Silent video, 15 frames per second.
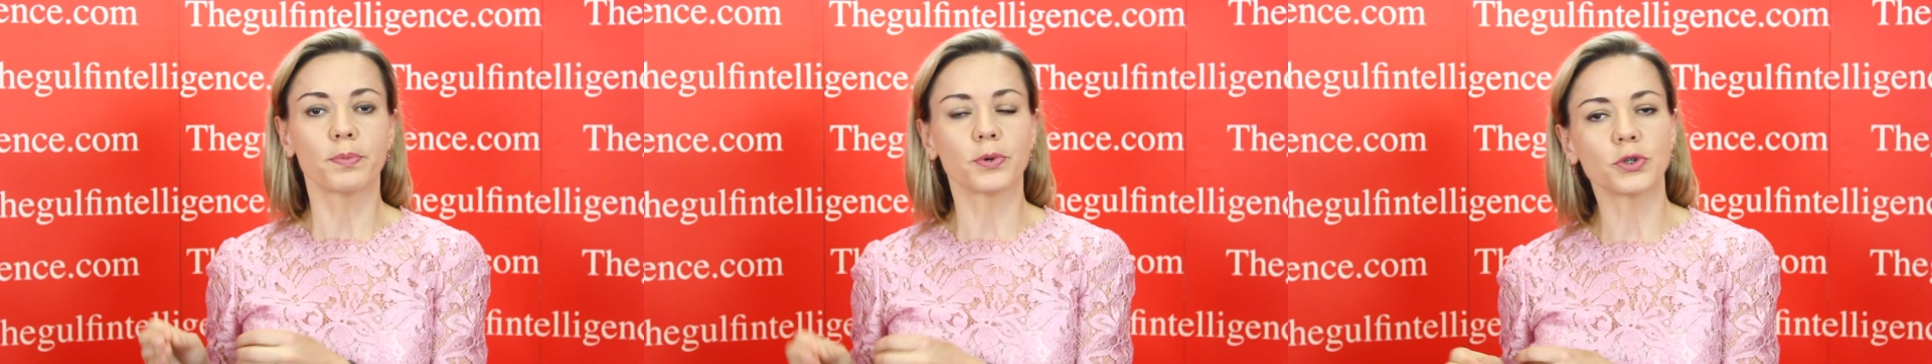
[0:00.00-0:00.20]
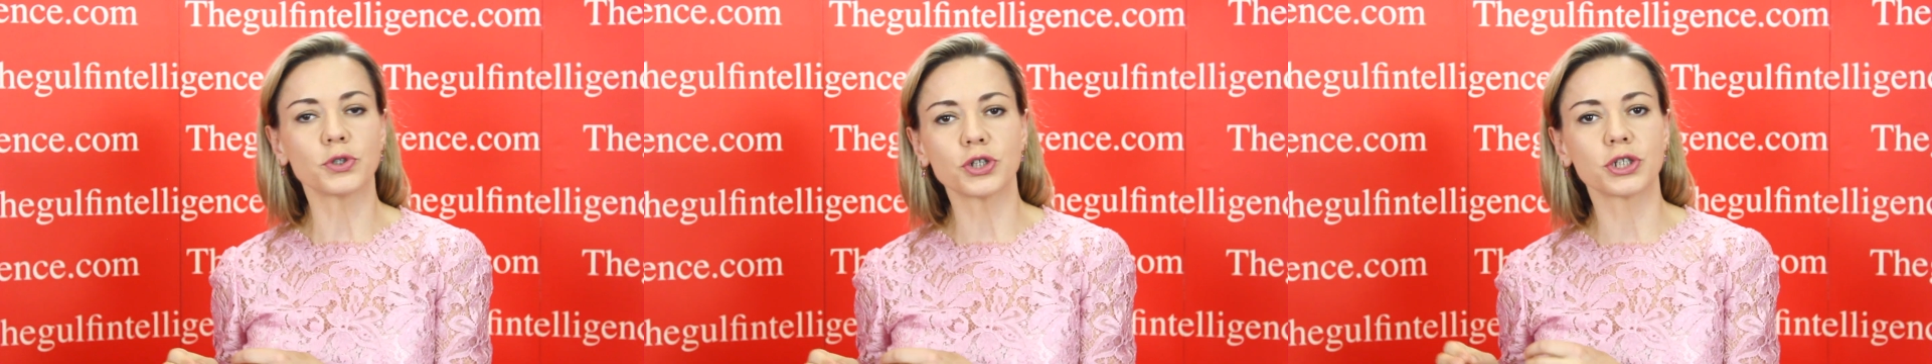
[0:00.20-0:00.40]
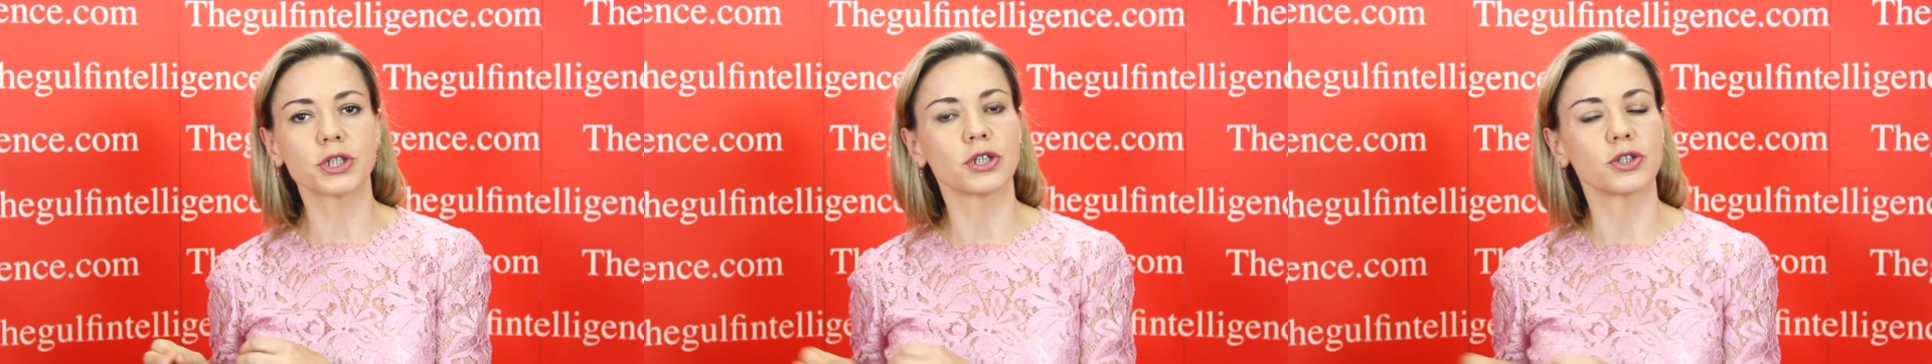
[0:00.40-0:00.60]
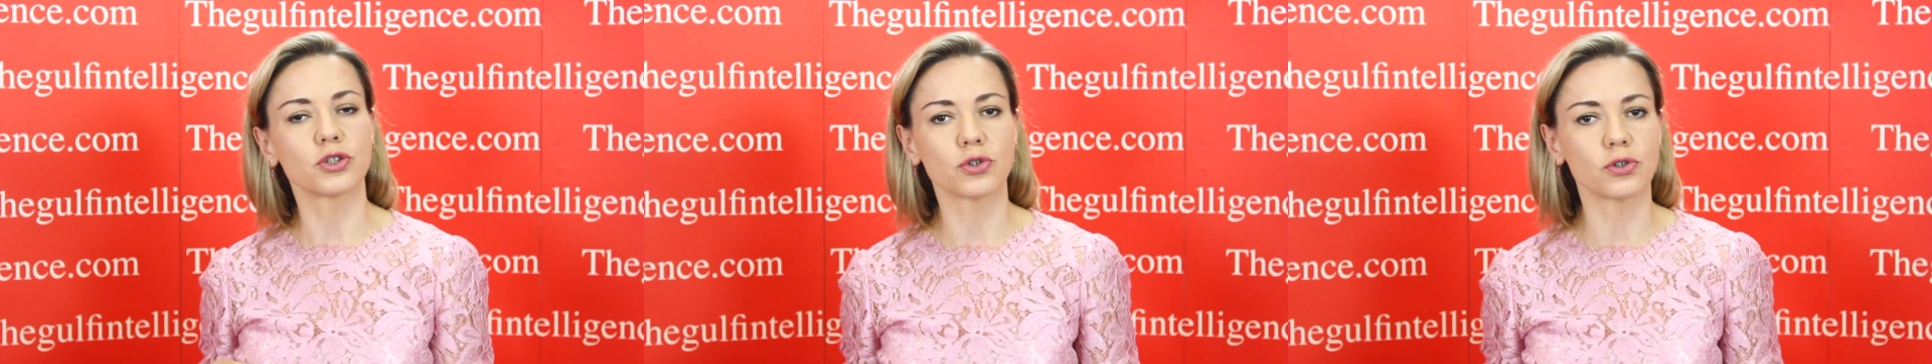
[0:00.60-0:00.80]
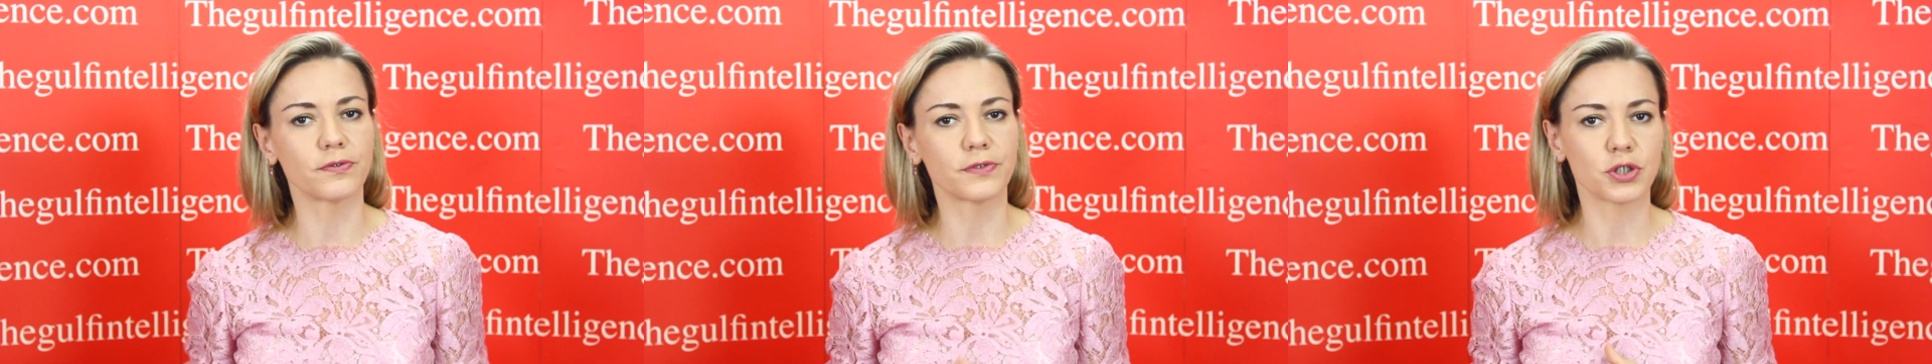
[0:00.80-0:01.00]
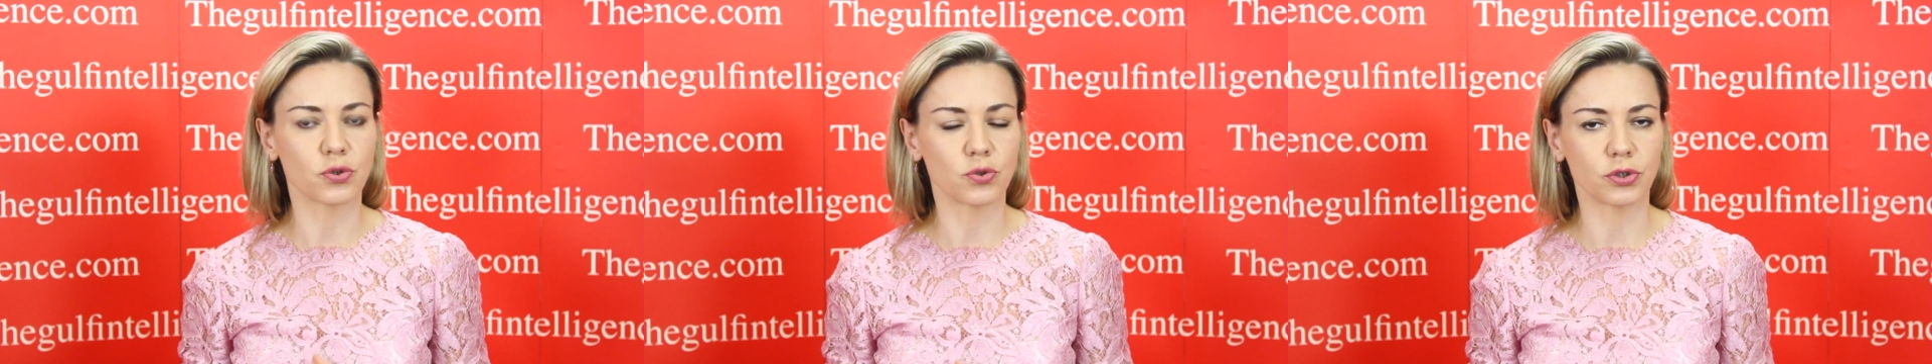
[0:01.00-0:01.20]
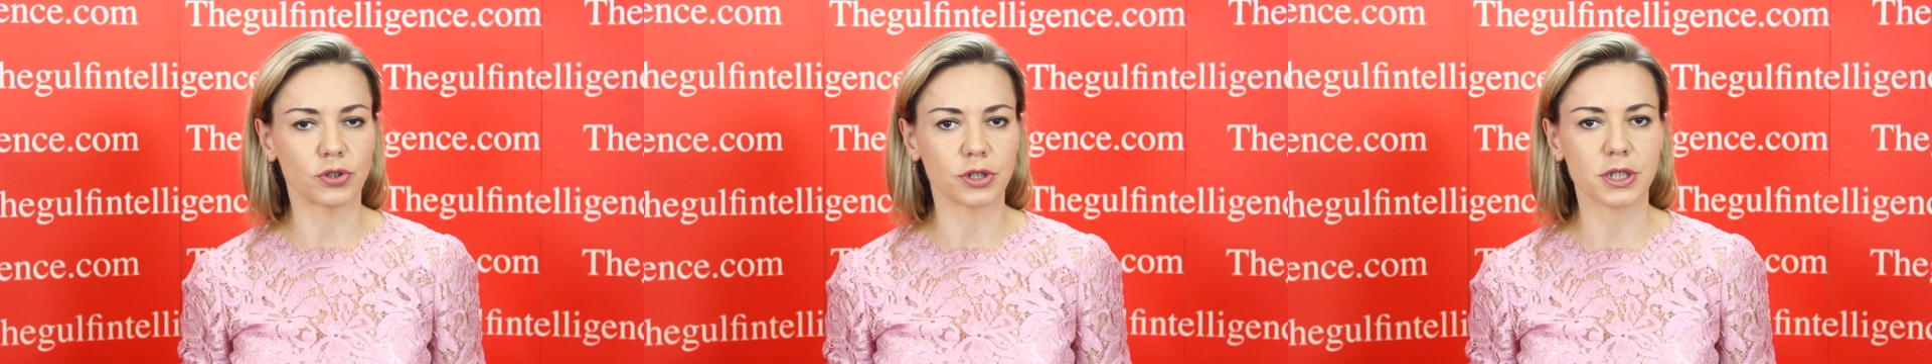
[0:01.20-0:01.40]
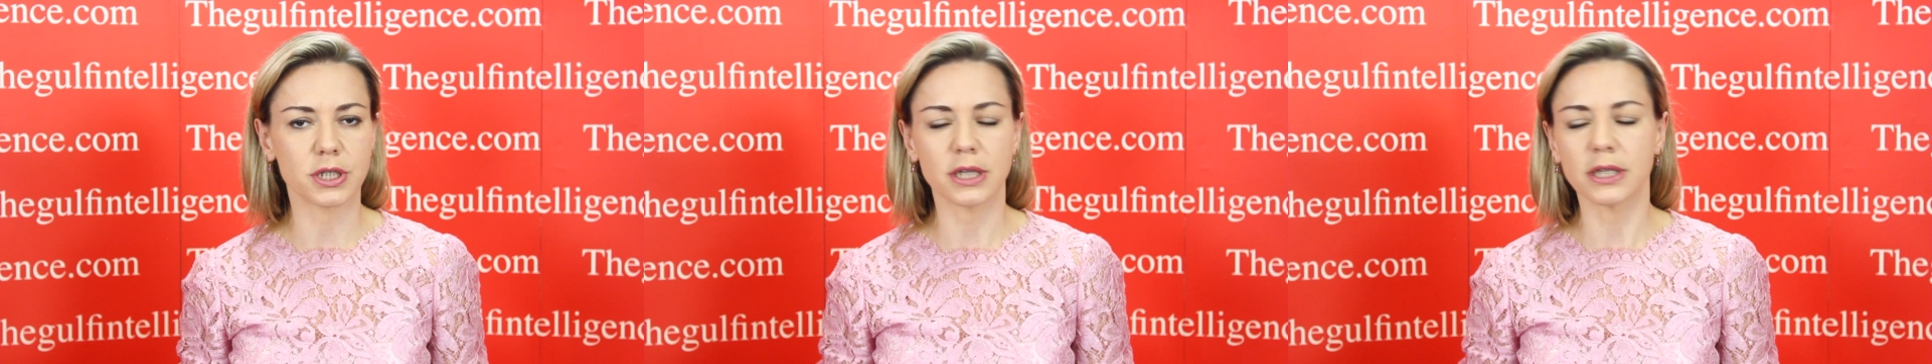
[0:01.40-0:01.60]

purchase and service orders,